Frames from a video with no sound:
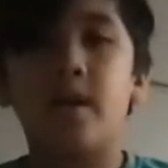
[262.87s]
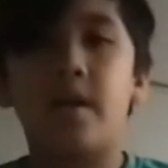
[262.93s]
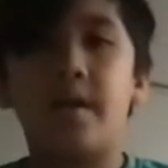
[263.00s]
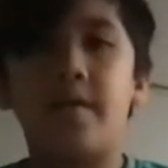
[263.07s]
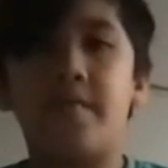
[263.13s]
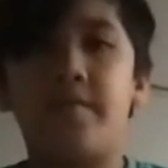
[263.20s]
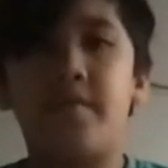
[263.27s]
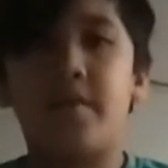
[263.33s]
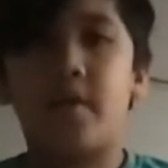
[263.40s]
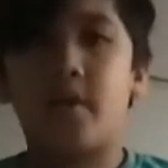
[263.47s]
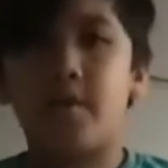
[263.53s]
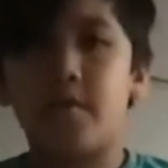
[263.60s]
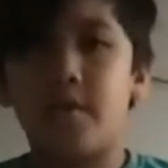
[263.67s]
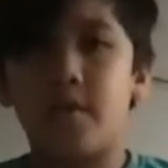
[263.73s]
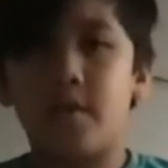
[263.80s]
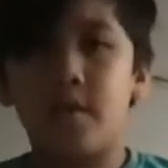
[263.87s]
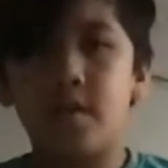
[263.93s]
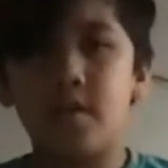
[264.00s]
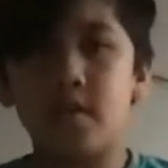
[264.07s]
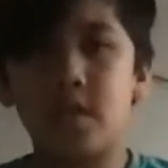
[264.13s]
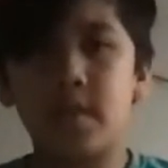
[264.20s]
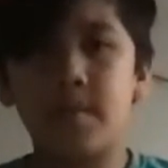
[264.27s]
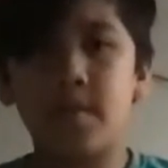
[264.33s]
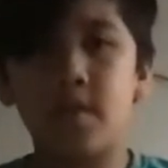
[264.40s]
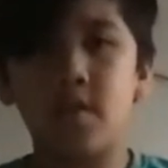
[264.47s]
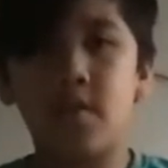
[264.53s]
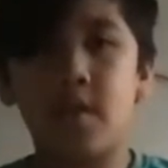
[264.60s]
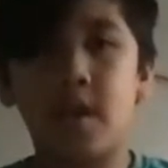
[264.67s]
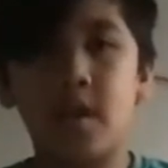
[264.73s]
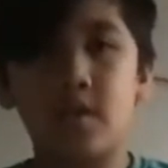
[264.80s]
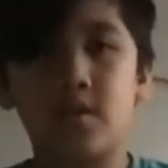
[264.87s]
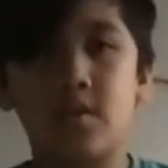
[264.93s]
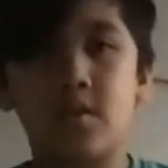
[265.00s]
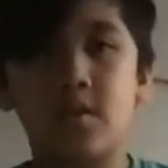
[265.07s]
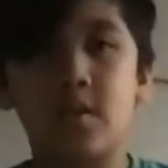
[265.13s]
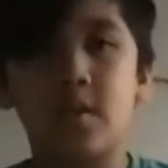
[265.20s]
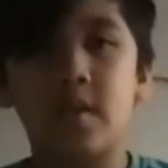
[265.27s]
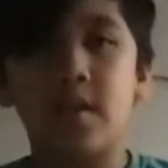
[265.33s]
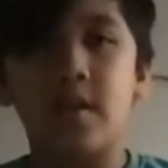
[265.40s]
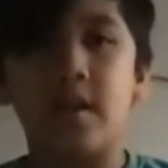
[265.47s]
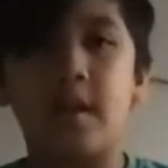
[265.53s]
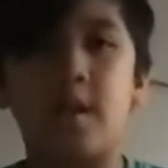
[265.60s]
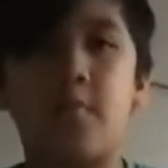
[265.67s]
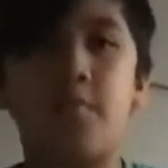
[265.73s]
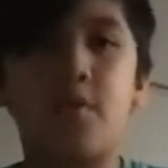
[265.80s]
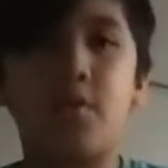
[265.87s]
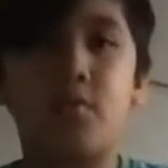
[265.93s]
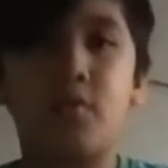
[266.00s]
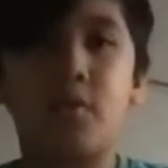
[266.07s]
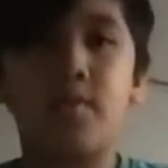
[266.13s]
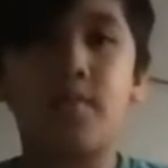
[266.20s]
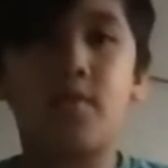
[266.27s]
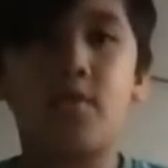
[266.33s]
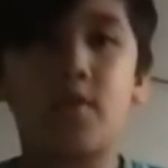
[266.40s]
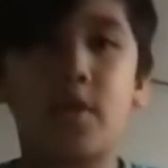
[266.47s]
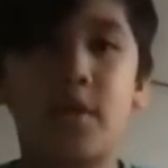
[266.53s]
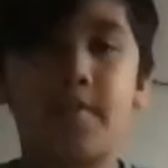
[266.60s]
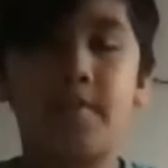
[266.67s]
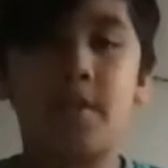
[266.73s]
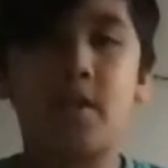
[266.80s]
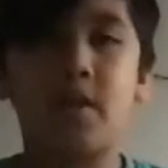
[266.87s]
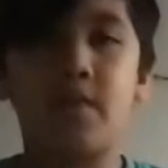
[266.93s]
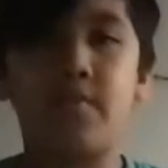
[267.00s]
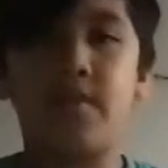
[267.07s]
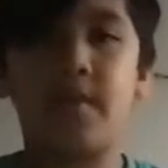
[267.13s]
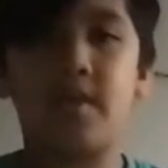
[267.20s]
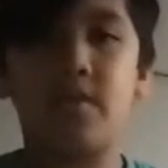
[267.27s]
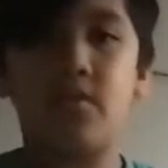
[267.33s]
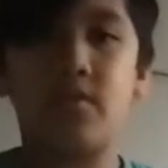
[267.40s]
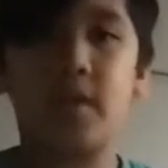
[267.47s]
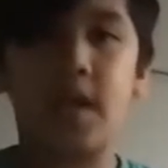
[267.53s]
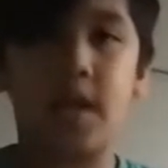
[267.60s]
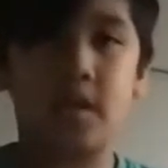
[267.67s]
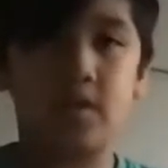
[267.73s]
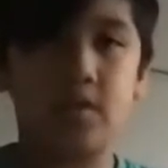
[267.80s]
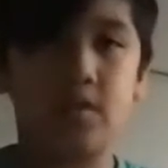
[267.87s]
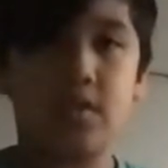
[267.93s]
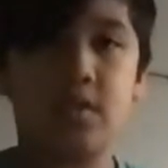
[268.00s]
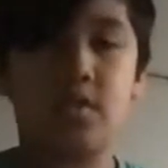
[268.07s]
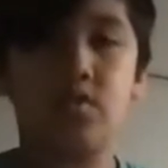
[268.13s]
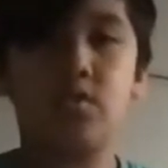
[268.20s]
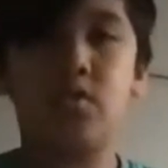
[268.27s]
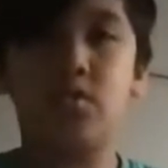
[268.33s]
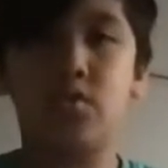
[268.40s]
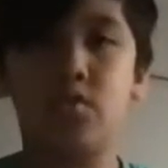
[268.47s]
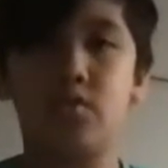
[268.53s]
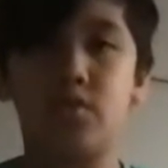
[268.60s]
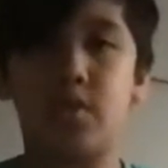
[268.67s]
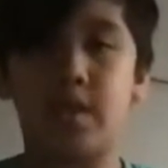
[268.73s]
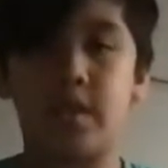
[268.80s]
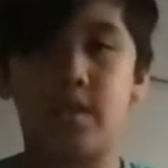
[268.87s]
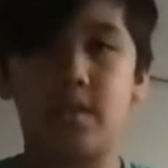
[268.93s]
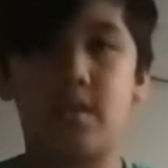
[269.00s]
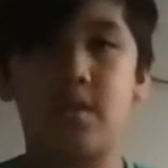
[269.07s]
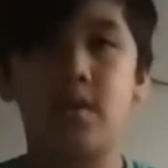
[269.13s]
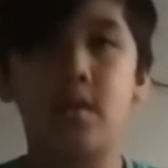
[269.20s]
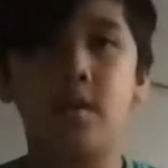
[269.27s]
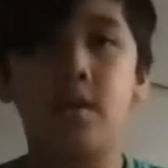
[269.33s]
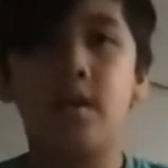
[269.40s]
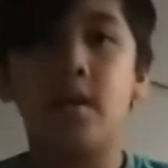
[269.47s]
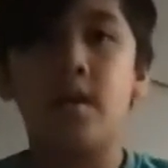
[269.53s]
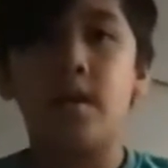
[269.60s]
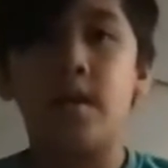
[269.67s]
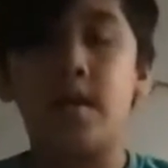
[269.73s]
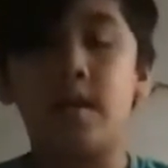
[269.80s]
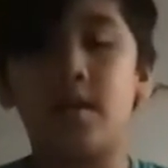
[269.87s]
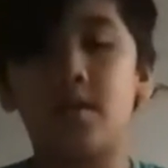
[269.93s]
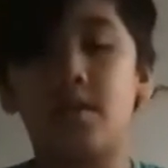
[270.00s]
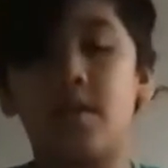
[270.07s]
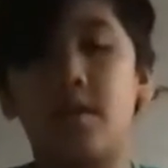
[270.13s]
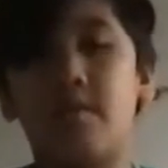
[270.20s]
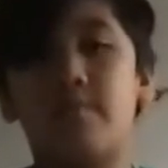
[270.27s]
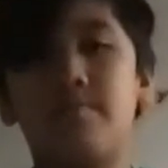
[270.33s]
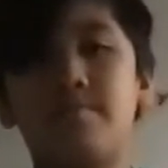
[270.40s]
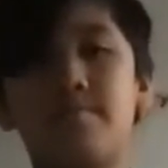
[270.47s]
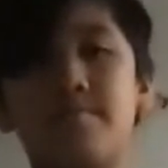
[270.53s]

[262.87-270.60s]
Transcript: of all the some of the new characters, and I'll put one more up here of the new characters. There's two sets. And so,